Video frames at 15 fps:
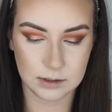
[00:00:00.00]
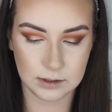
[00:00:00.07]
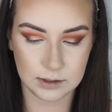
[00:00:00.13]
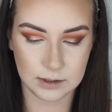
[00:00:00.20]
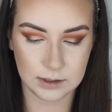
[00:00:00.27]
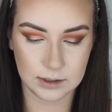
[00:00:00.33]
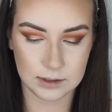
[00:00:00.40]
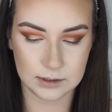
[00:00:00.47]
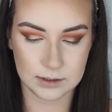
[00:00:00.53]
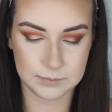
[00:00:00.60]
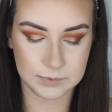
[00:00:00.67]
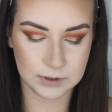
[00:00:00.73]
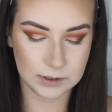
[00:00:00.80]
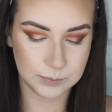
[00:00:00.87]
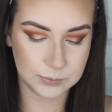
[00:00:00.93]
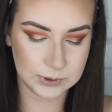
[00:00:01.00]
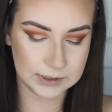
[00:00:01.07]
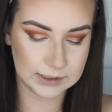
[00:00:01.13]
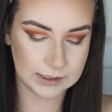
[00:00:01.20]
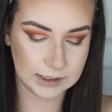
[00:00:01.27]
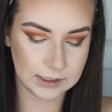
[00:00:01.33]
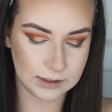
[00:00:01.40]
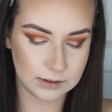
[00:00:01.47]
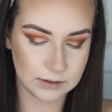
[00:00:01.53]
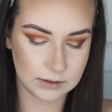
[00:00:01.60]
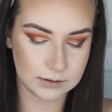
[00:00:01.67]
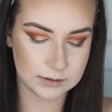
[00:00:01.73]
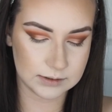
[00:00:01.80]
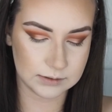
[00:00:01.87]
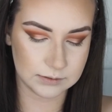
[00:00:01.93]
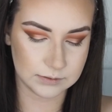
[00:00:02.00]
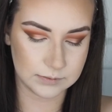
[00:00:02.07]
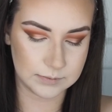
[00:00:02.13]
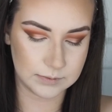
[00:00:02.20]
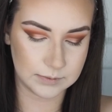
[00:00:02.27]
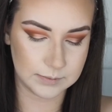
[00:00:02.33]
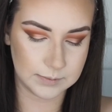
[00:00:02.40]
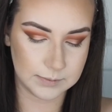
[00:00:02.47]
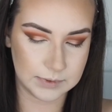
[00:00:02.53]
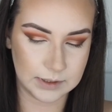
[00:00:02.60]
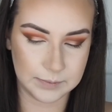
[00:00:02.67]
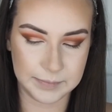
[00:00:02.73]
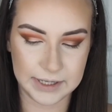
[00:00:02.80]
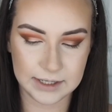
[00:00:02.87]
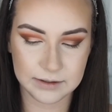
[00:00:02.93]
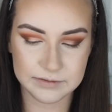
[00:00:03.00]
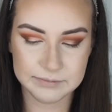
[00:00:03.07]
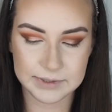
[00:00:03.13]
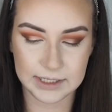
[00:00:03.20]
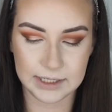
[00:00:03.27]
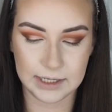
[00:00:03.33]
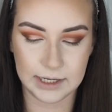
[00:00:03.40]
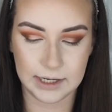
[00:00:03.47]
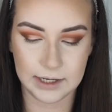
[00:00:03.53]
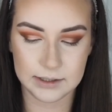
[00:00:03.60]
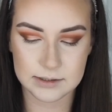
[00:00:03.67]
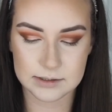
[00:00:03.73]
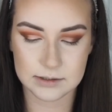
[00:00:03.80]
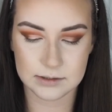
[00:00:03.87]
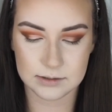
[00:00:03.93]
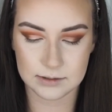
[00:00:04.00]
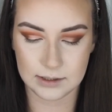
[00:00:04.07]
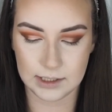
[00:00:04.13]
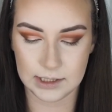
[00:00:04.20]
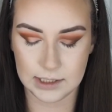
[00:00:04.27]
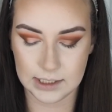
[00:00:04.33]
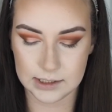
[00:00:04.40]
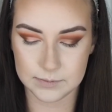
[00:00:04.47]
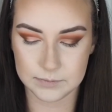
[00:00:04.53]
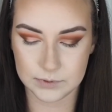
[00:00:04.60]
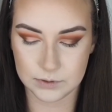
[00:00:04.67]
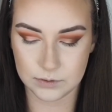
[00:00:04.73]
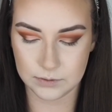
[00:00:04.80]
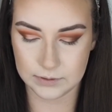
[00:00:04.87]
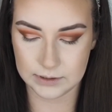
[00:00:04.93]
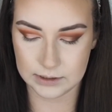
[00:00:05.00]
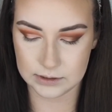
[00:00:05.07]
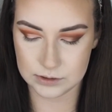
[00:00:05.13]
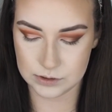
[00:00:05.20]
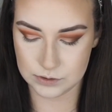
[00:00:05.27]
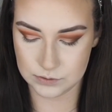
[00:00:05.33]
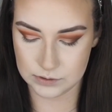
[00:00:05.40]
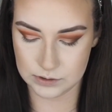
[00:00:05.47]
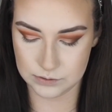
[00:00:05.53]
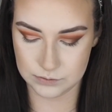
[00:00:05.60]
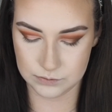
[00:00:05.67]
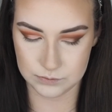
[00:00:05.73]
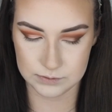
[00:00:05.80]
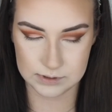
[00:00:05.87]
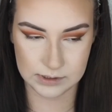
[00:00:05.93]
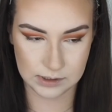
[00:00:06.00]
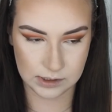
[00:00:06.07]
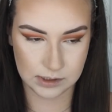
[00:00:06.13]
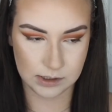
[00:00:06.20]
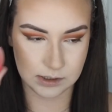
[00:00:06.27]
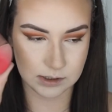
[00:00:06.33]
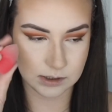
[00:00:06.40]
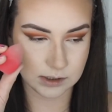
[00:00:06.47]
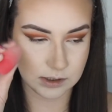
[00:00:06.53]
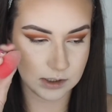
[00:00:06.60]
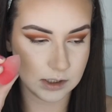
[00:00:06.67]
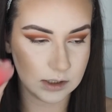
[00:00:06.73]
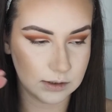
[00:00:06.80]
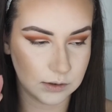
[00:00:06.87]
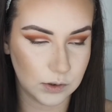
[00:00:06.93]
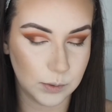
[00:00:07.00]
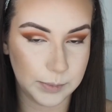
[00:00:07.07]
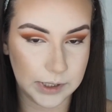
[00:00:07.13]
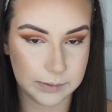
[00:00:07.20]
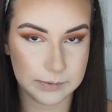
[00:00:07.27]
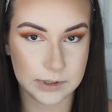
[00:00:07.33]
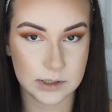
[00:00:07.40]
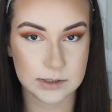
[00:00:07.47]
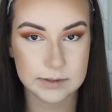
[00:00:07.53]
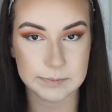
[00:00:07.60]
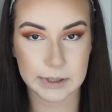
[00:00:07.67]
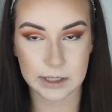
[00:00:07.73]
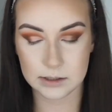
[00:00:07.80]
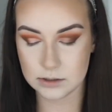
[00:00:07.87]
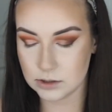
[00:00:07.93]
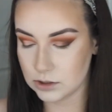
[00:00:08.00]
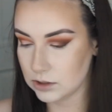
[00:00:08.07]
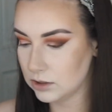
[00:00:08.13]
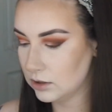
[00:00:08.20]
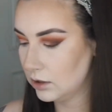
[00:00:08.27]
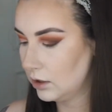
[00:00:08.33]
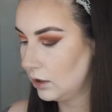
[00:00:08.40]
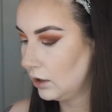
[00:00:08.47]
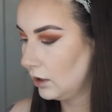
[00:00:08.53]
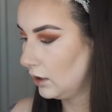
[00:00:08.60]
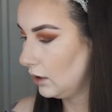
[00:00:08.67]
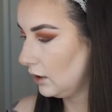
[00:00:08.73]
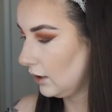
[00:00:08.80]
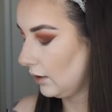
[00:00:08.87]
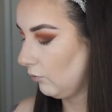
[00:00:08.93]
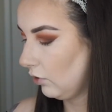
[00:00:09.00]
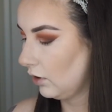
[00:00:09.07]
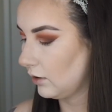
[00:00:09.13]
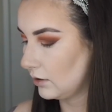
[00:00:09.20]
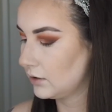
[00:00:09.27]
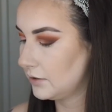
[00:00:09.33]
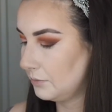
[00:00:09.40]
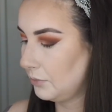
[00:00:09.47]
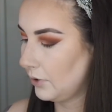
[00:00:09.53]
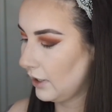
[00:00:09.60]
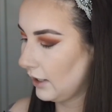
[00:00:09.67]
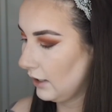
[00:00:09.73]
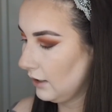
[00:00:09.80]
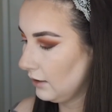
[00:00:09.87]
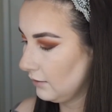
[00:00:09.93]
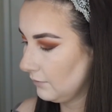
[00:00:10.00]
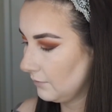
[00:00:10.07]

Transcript: and I'm going to put that onto the back of my hand, and then I'm going to use the little baby sponge. I'm going to spray it,